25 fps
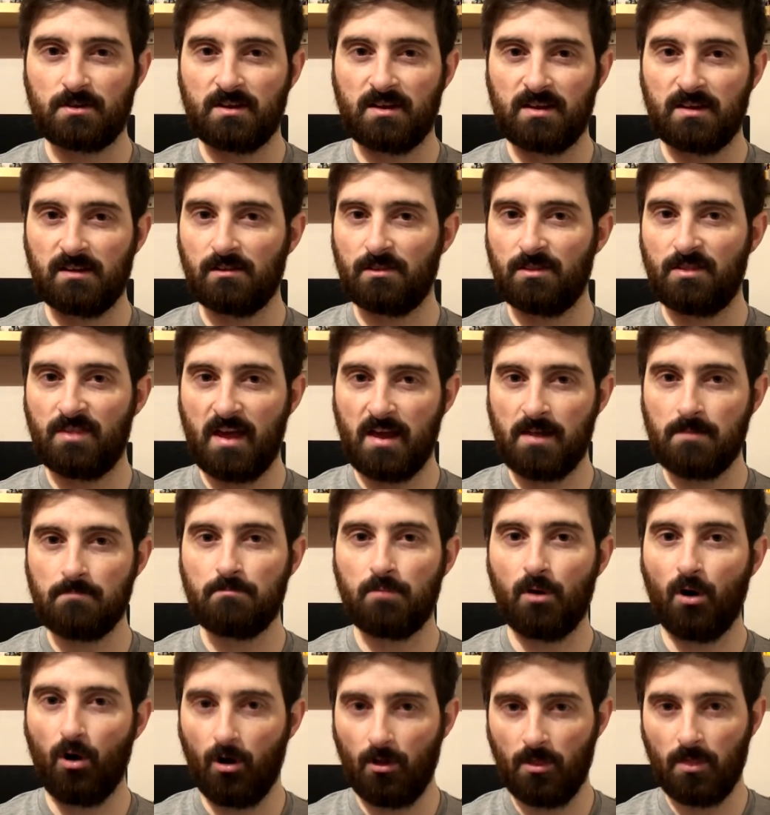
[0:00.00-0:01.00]
he'll then
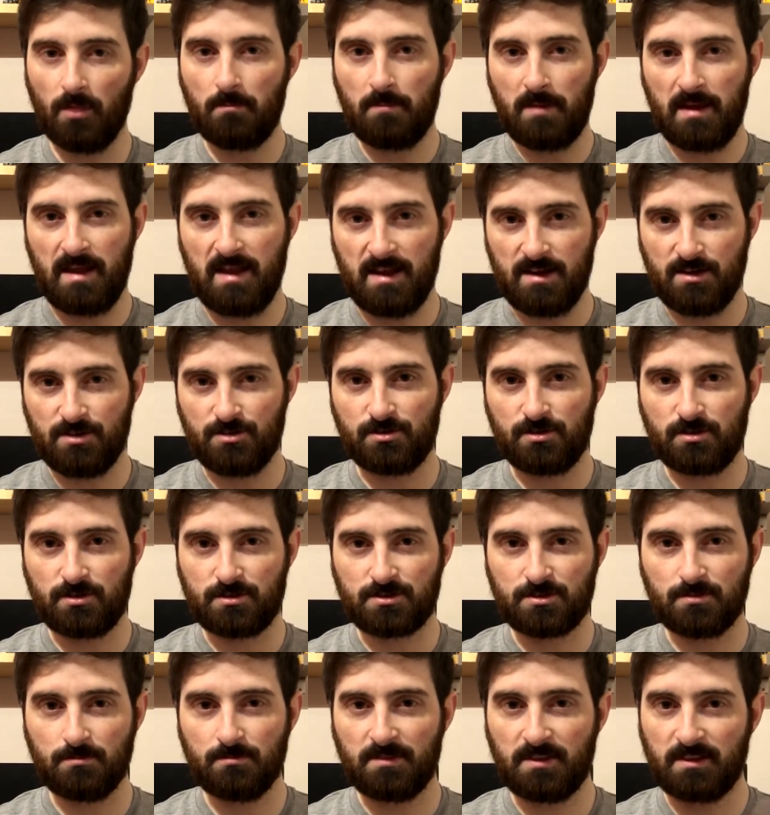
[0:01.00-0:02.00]
put on the page
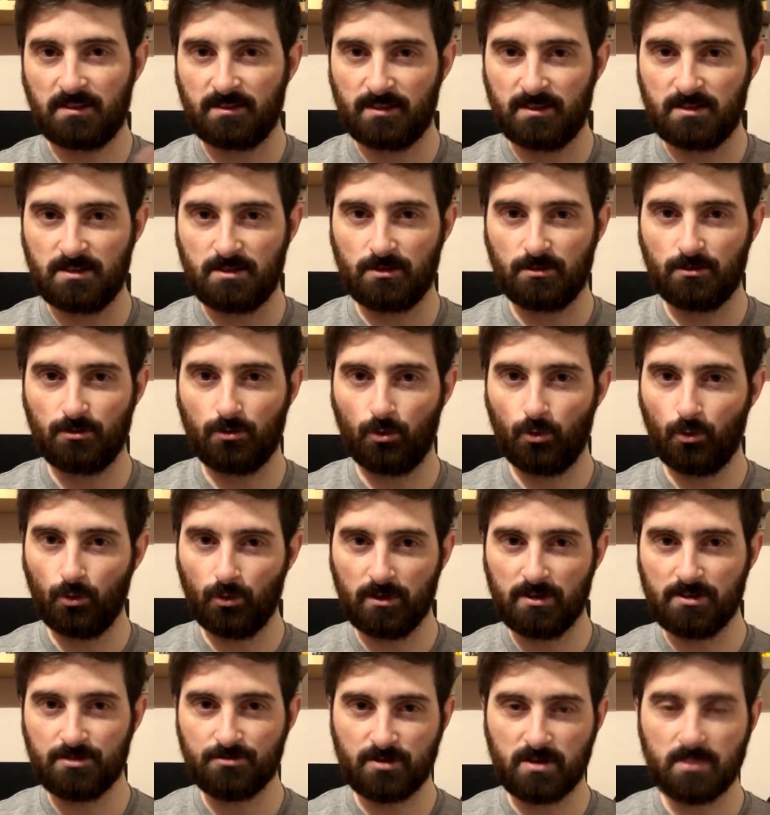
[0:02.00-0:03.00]
something that you can
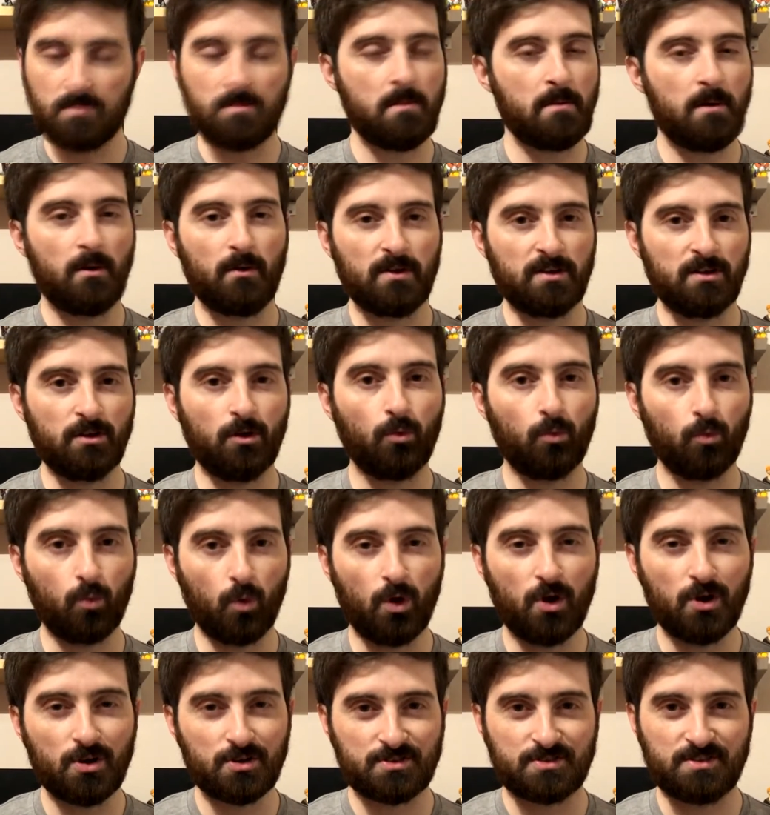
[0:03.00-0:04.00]
only dream about in your
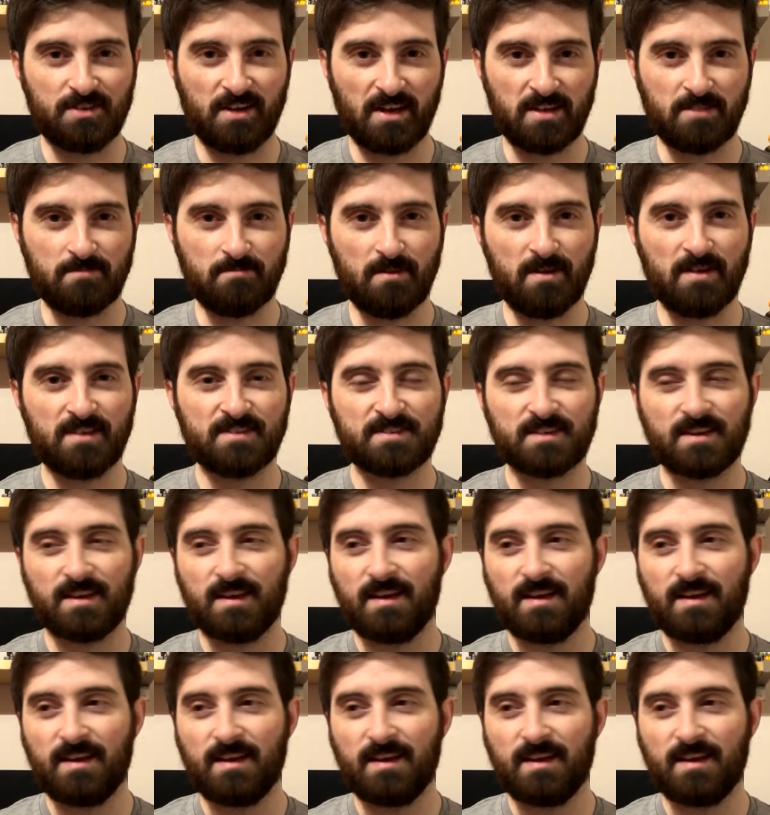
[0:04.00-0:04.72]
worst nightmares,